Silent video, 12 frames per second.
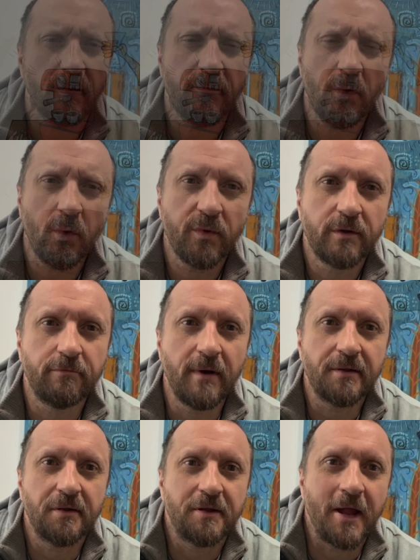I've not always
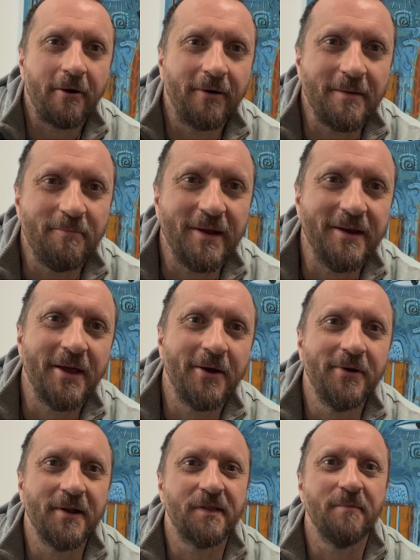necessarily been
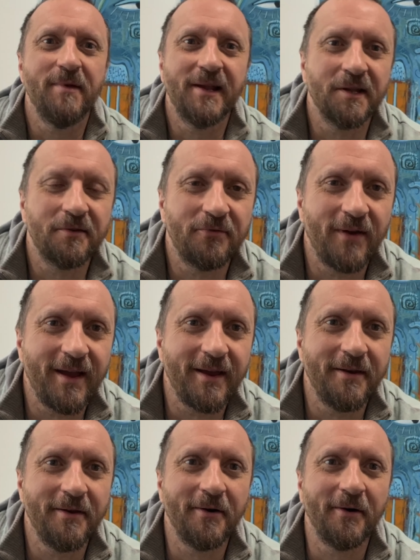known as the biggest
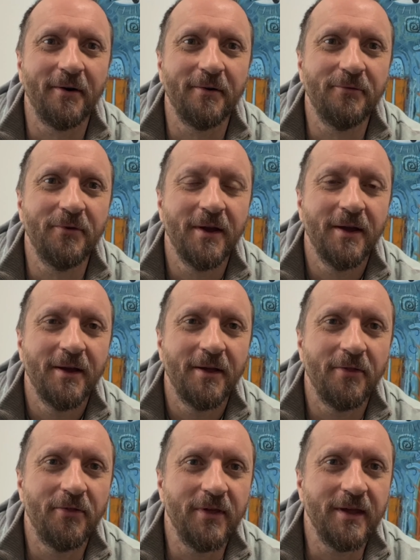fan of
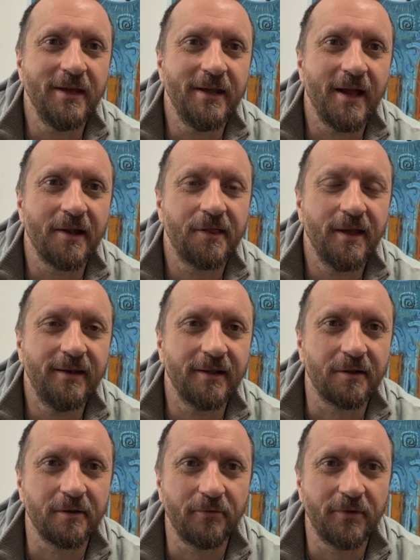the
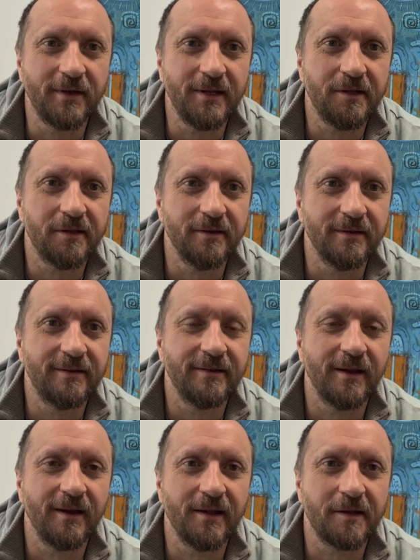aesthetics of the decent
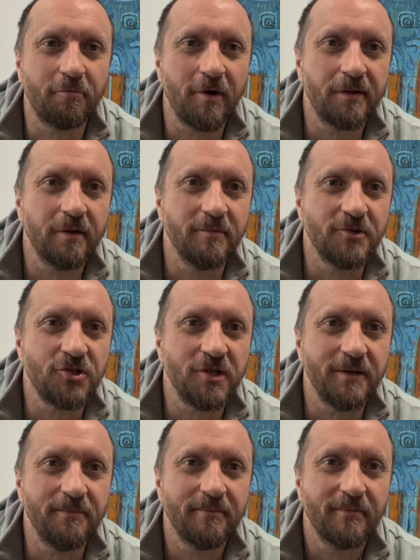espresso
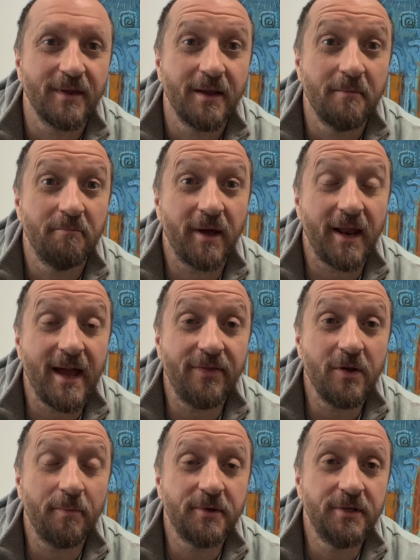machine, but I had
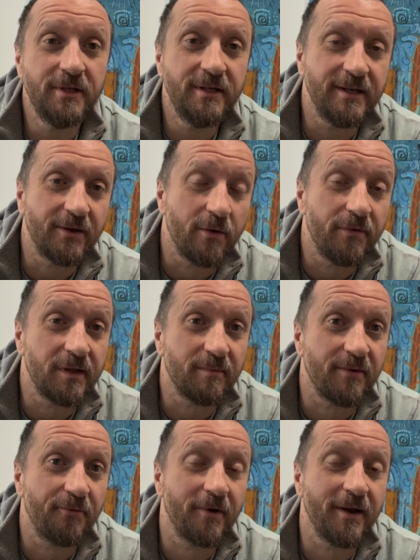the opportunity to go visit
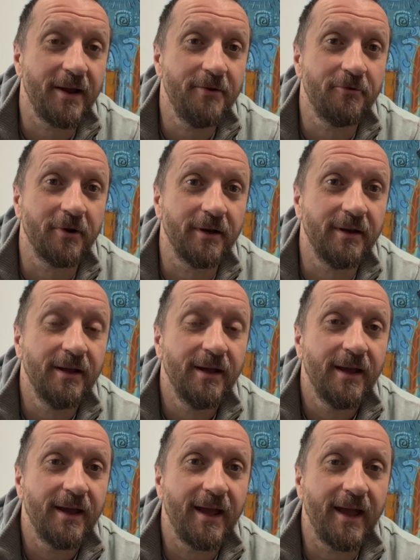my friend Adrian
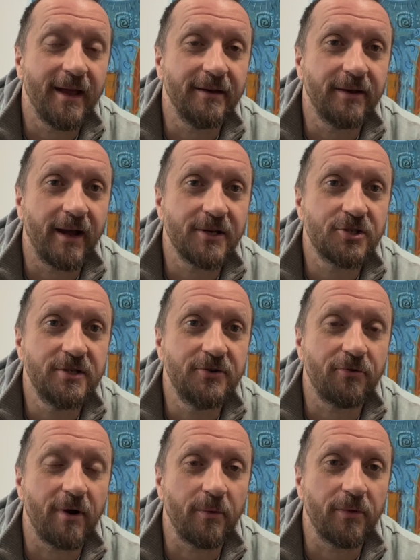and to actually
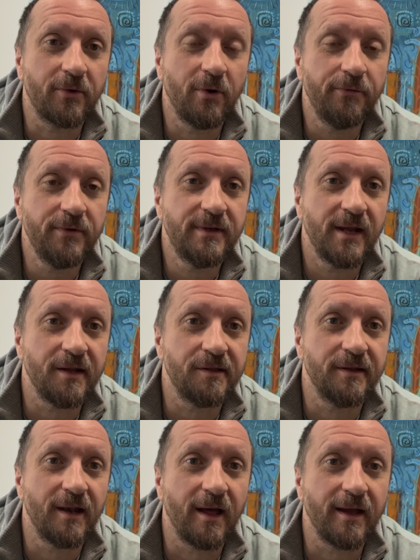try what the coffee
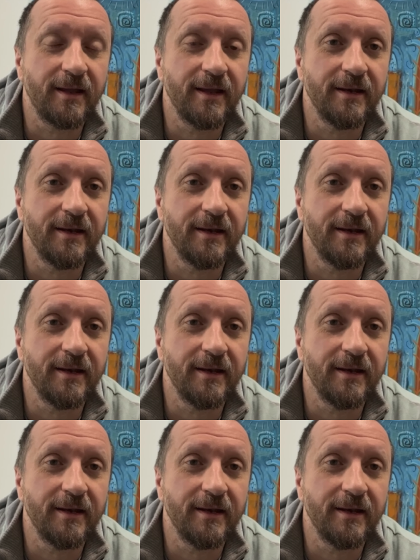tasted like.